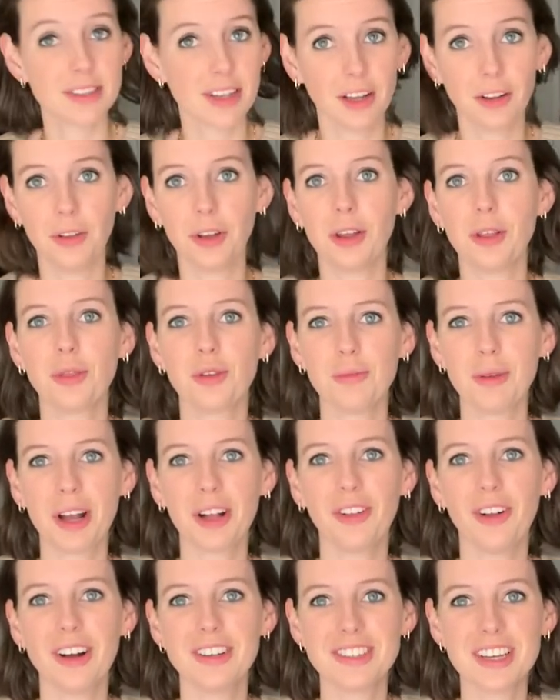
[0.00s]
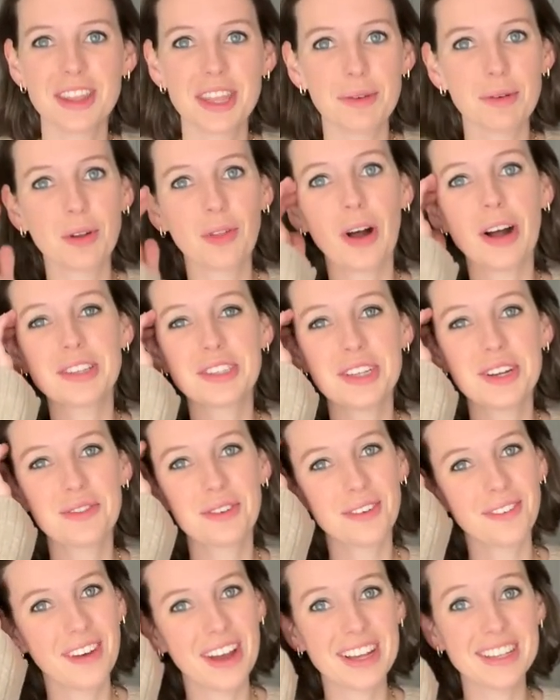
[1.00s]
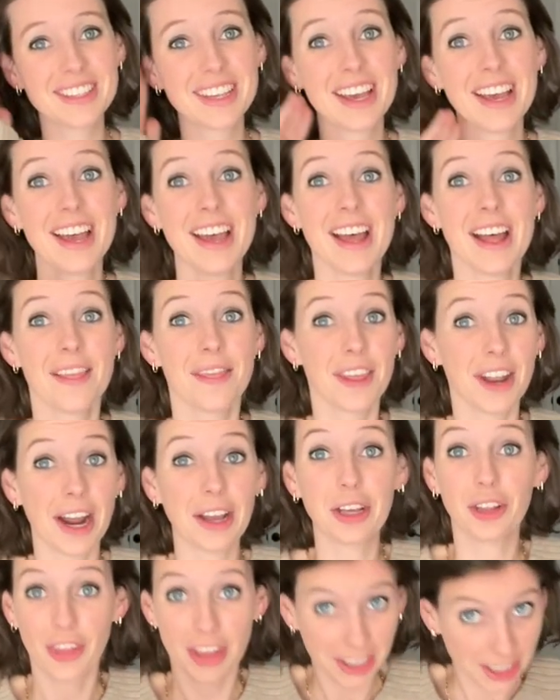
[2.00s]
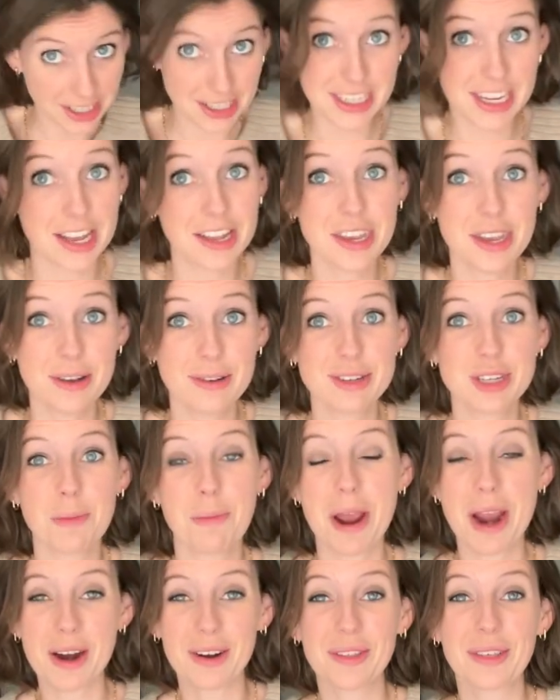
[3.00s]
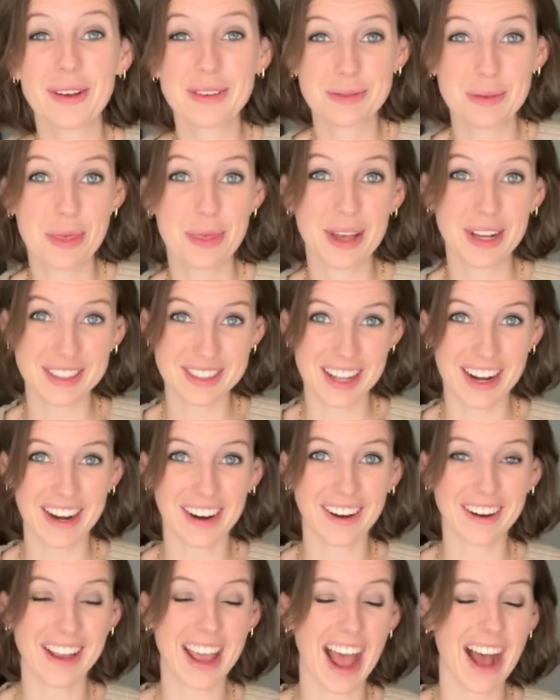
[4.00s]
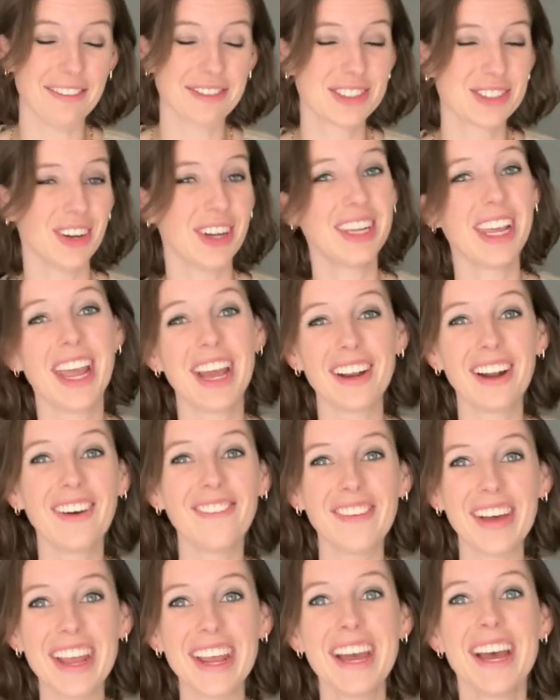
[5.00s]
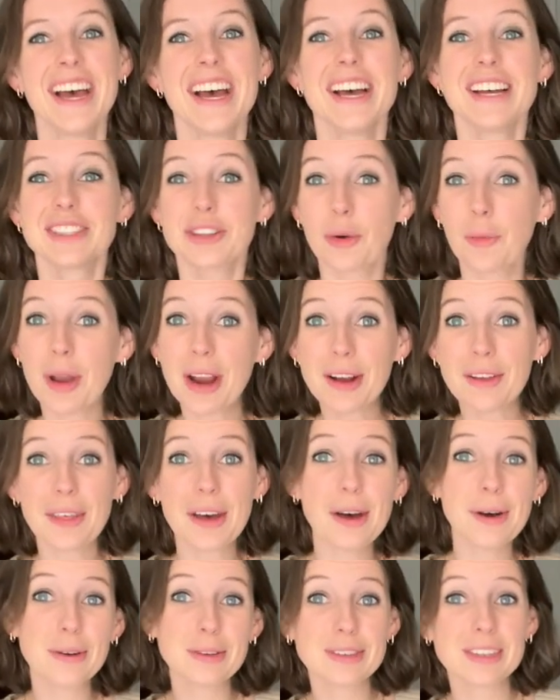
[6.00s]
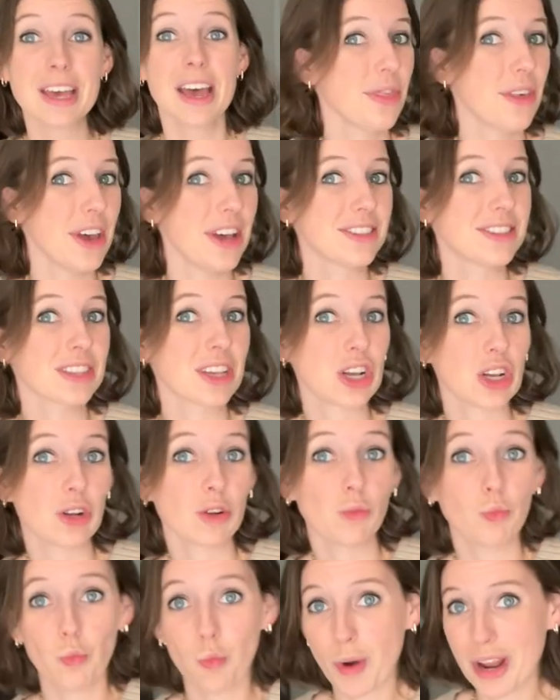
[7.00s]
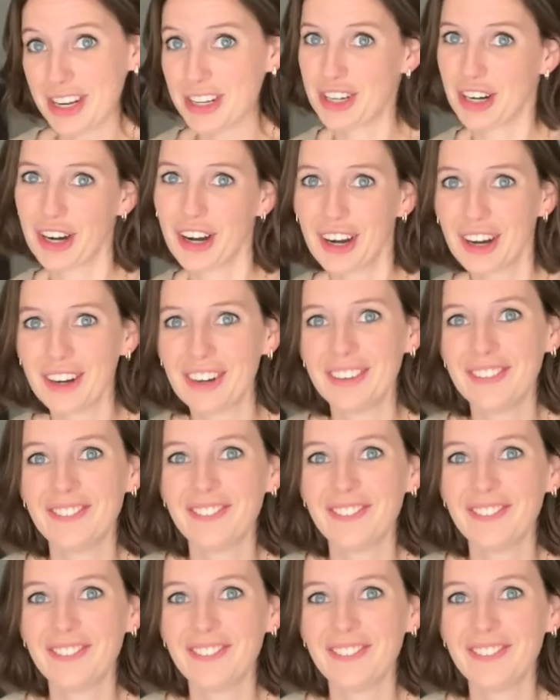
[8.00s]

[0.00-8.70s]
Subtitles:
like looking through my closet, there were lots of different ways that I could like continue to pair those with things that I already have. So I cannot wait to wear those this winter.